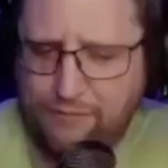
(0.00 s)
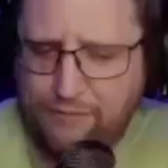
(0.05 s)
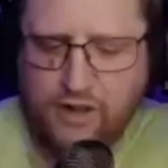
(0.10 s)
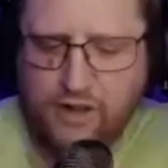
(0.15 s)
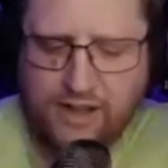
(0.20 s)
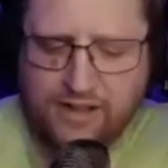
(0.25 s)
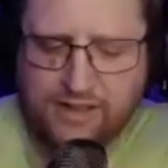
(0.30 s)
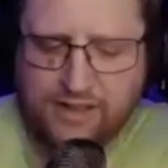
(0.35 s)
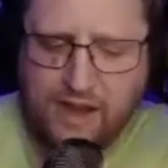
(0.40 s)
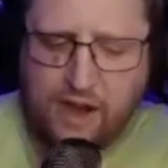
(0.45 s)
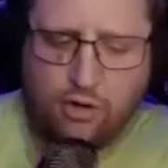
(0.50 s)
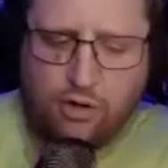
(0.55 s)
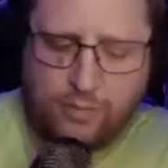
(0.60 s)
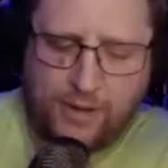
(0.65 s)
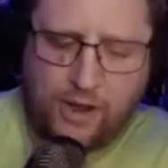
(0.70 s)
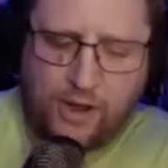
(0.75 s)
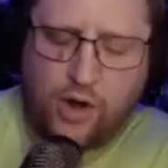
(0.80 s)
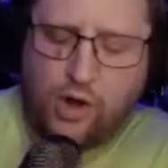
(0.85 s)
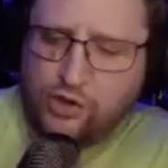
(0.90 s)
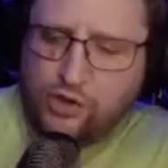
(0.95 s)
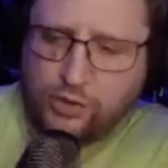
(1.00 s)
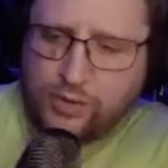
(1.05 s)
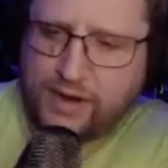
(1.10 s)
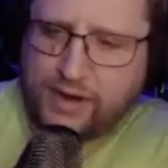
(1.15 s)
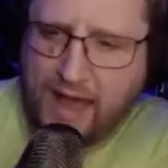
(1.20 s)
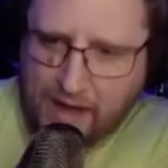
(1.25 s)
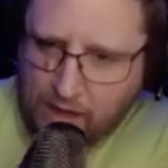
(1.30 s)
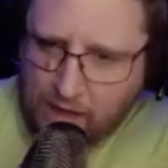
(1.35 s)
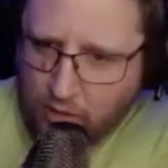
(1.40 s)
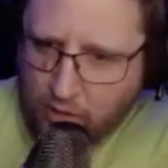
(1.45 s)
feel like there would be a whole new
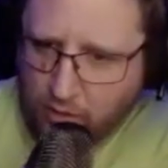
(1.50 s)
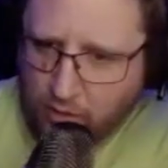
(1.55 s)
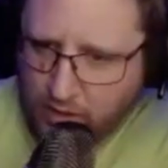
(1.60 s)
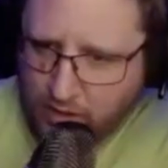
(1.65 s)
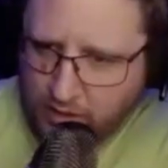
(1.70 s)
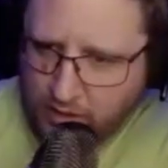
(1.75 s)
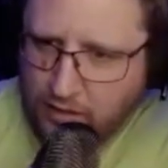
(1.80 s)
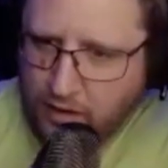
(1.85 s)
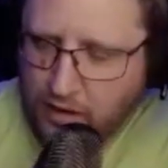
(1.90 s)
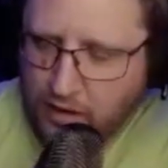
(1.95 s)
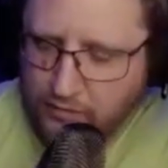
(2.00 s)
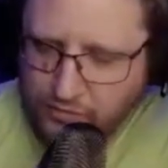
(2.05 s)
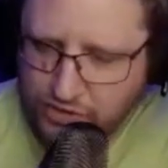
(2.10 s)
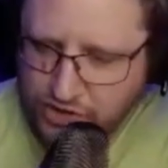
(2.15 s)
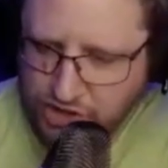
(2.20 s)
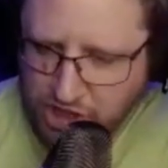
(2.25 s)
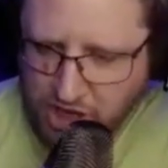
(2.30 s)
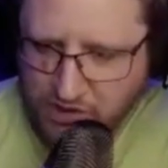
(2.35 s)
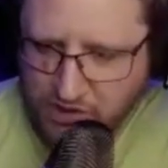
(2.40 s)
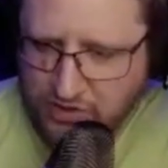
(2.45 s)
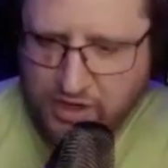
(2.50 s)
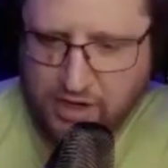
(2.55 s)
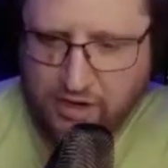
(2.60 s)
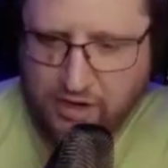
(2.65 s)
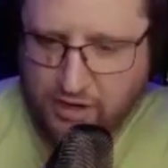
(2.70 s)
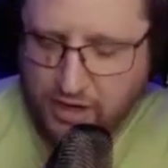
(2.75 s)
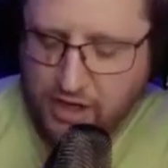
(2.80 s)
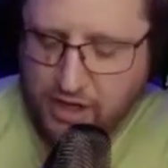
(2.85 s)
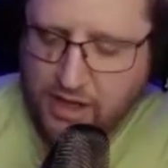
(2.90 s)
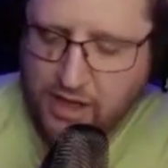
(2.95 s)
category of just here,
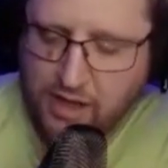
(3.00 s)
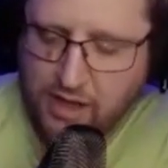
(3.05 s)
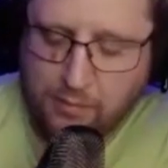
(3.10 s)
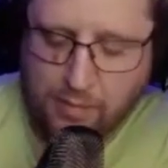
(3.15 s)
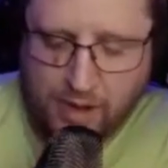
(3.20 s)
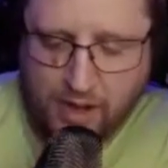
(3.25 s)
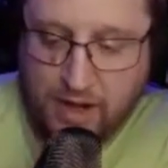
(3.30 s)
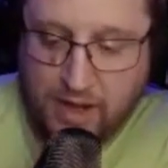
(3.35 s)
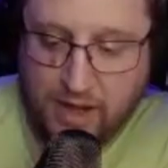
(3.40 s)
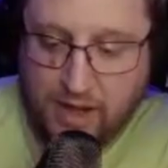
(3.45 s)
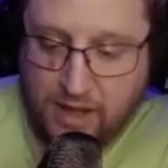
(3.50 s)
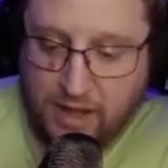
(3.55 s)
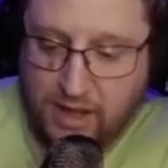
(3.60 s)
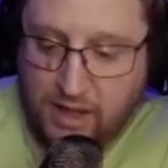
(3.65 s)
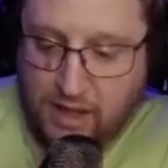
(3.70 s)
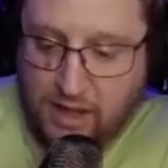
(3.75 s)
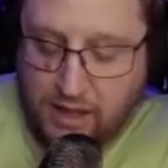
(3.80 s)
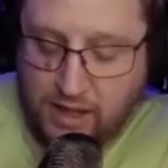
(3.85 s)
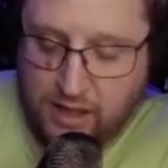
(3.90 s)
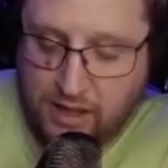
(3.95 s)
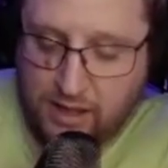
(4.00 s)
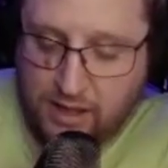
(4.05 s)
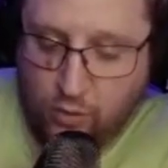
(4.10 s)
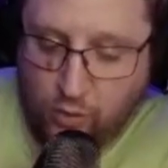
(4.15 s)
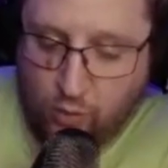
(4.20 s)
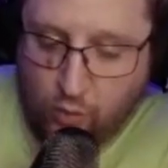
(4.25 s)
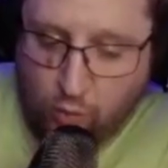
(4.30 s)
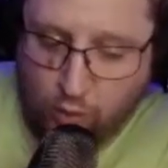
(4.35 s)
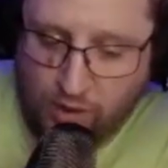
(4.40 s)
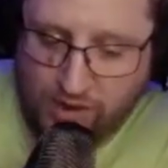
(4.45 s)
but
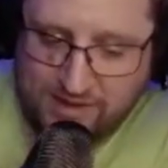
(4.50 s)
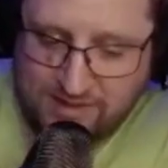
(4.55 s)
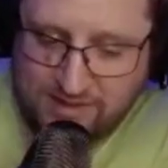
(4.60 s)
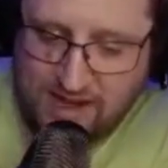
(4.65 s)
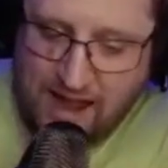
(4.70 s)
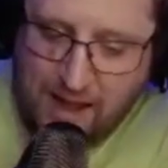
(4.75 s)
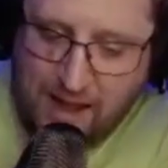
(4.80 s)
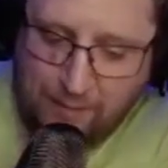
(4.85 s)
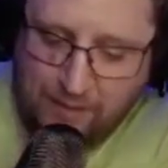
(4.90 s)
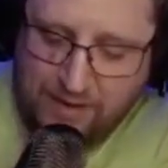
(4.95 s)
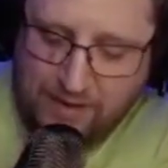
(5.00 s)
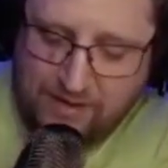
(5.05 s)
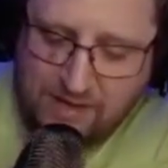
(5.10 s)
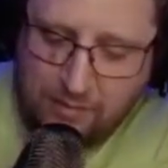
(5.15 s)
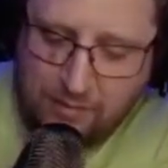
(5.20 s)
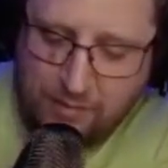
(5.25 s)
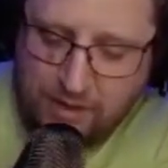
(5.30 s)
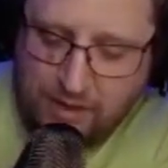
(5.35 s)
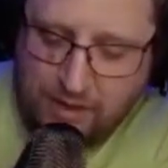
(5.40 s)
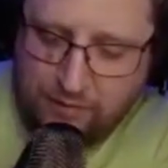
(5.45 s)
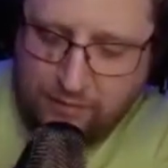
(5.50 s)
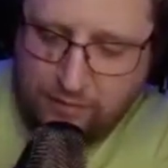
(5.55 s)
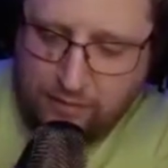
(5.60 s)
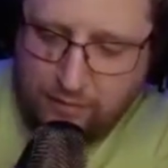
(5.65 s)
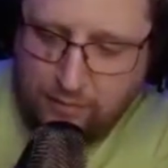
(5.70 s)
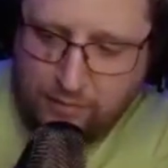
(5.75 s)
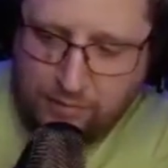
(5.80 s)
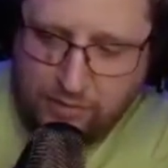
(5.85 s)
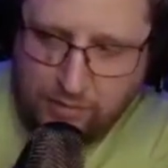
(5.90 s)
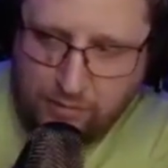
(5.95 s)
what's stopping somebody
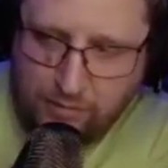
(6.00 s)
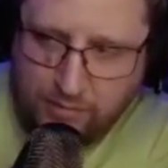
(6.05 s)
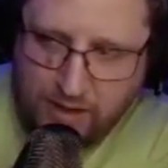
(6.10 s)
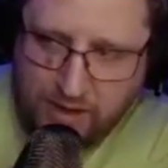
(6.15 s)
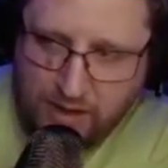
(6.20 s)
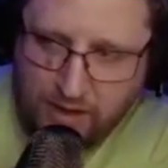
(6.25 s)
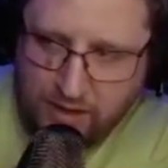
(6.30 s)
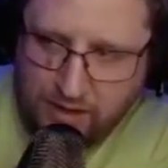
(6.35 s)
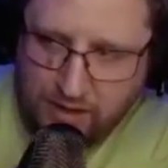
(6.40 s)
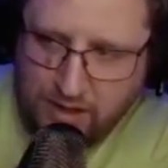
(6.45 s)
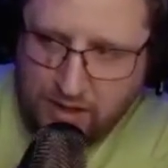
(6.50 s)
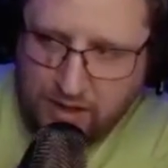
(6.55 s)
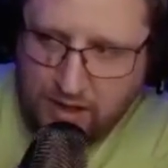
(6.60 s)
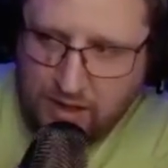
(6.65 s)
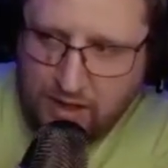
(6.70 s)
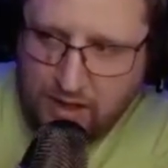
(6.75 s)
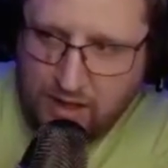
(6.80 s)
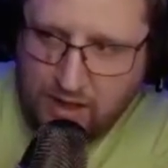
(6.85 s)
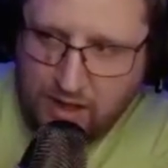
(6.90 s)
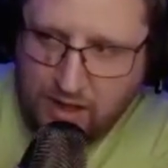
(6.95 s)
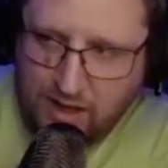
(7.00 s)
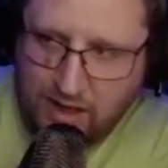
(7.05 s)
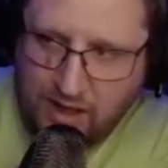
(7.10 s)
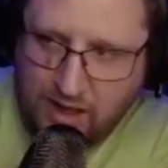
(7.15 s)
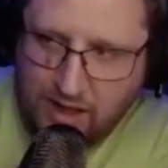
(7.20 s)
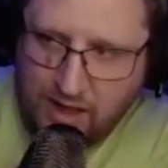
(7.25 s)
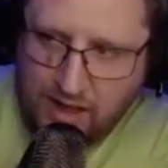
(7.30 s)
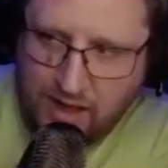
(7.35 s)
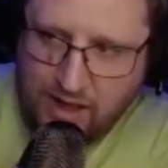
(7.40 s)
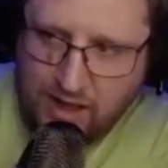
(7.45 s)
from submitting
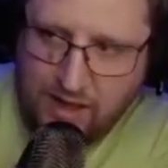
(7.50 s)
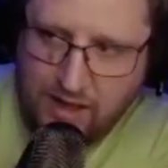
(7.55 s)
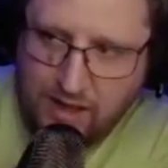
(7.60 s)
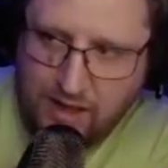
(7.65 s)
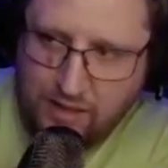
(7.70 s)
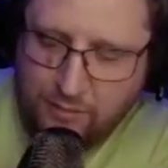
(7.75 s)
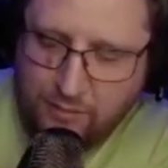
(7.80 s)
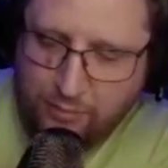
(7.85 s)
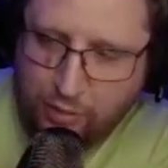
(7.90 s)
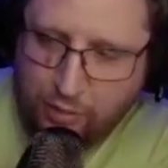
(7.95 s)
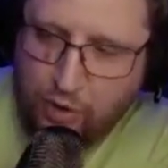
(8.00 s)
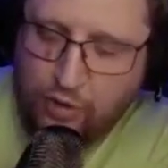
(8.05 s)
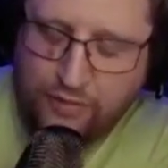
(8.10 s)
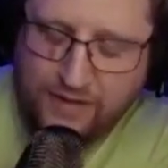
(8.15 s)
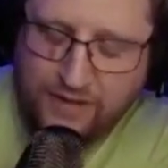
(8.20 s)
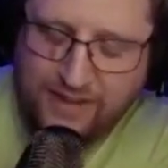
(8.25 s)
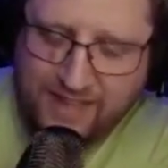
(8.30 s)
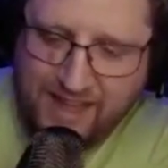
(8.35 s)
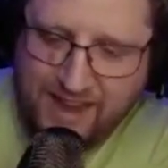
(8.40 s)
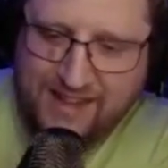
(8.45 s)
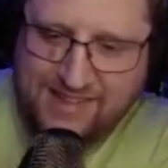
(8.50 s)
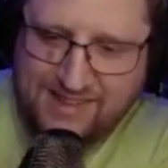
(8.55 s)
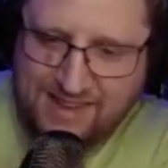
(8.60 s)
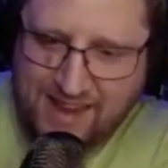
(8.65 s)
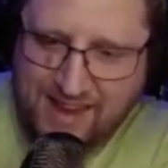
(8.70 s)
the proving that it's